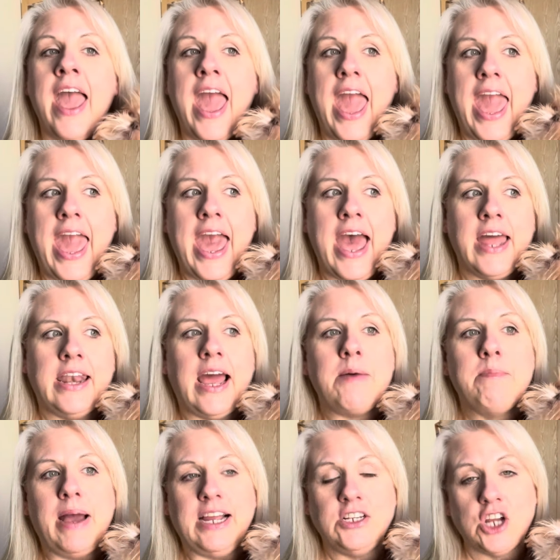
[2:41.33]
And
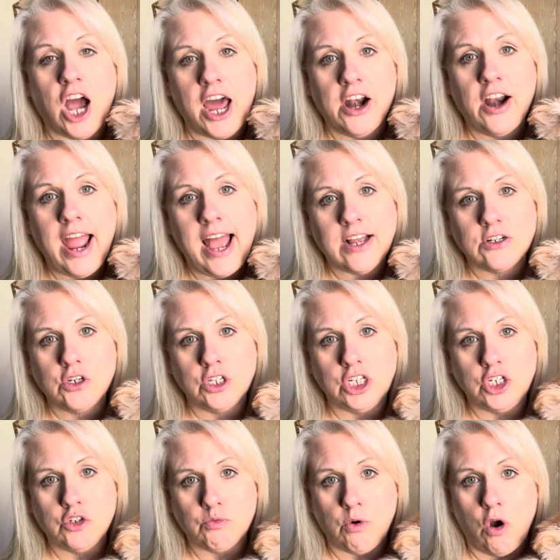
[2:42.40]
my daughter actually
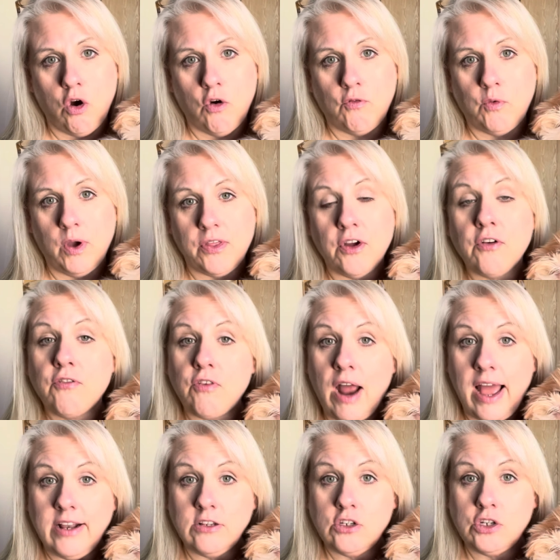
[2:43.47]
drove with her
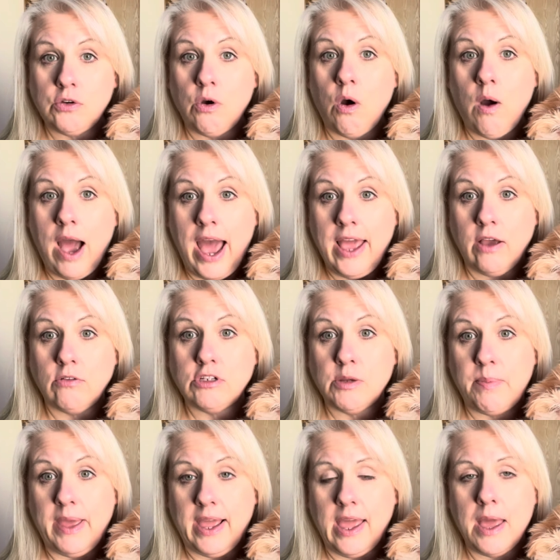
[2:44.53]
friend to Ohio to
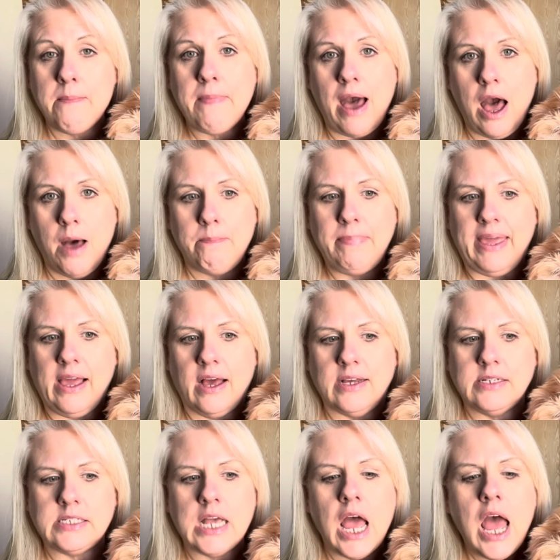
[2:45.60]
pick him up
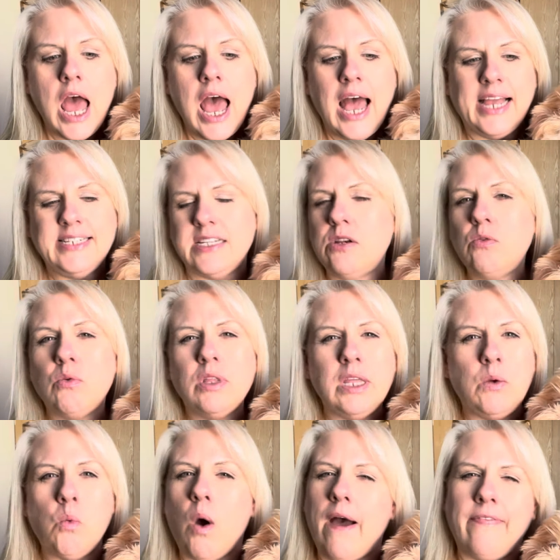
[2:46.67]
because I didn't
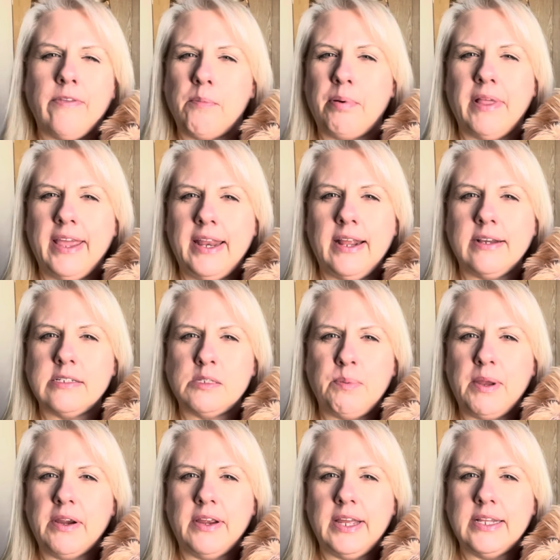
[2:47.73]
really want the plane
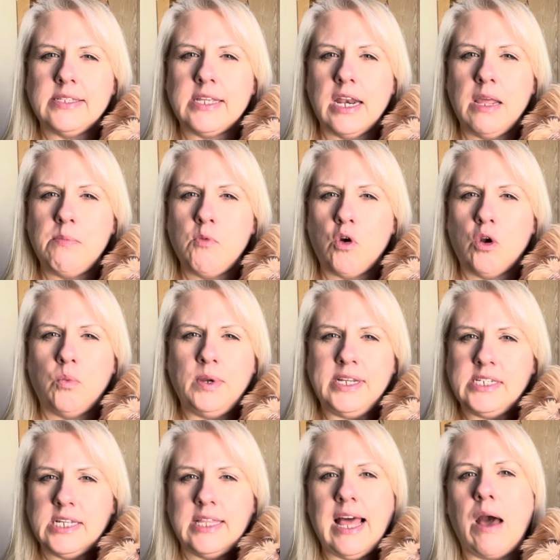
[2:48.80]
experience anymore. We
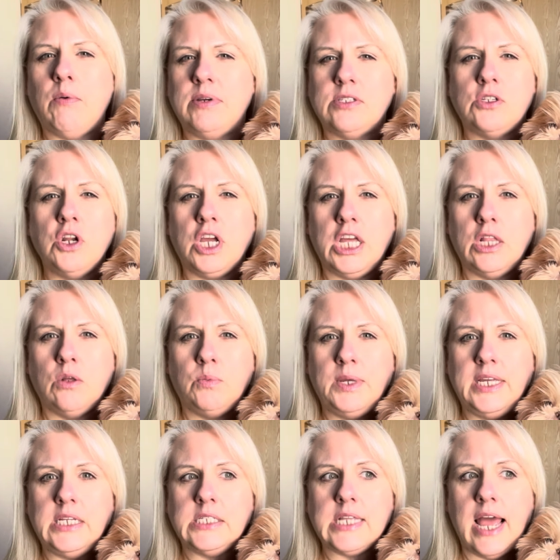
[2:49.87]
did that with Snooky
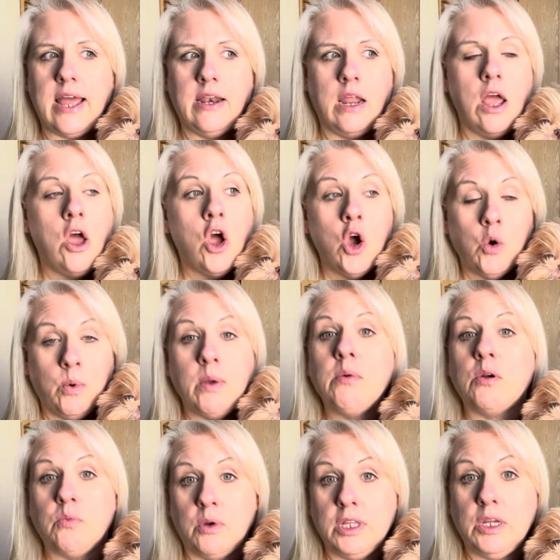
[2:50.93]
Louise and we
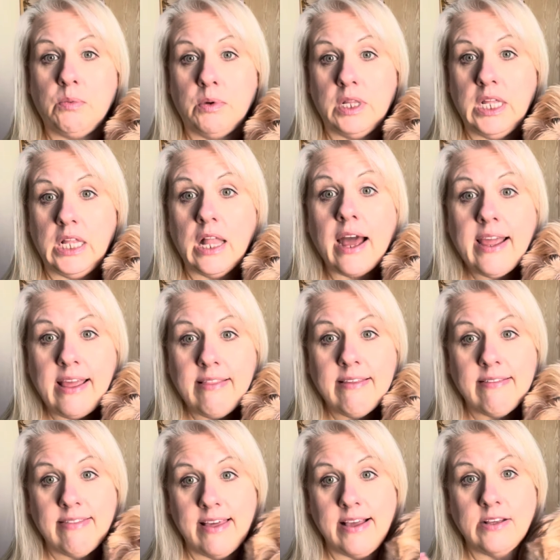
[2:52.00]
were really, really lucky
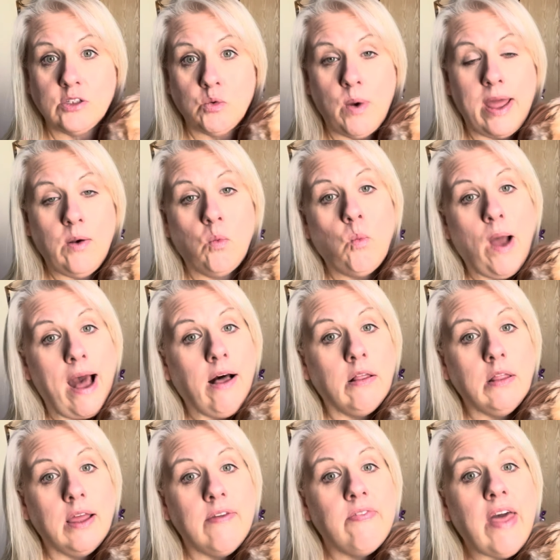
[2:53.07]
that things went
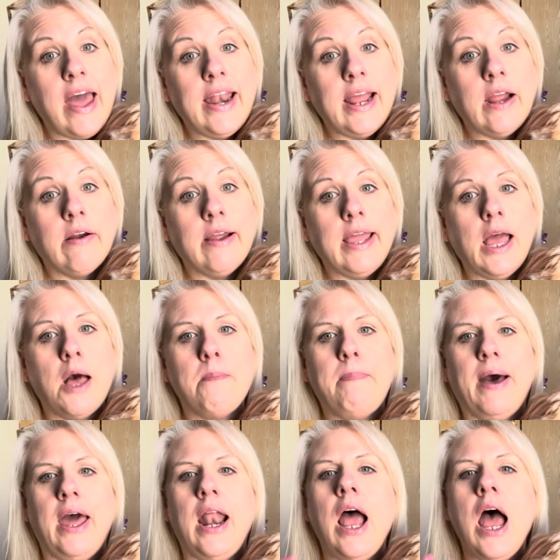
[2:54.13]
well in that area.
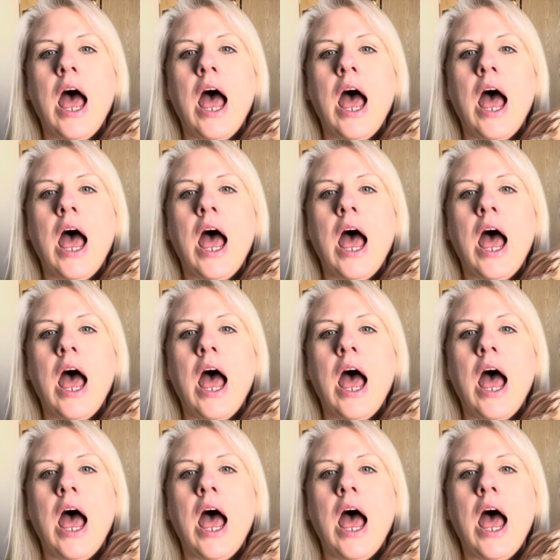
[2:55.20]
But